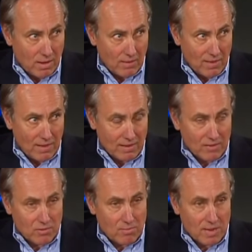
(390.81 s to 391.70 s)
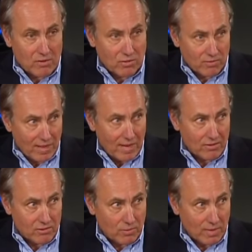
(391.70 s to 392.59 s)
and that that's a major
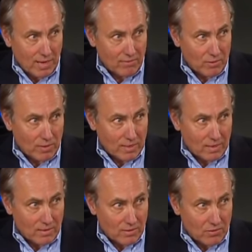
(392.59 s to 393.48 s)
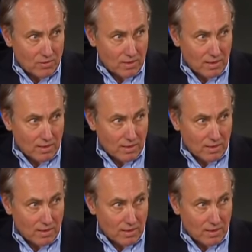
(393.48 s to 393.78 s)
advantage that we have going into this. That.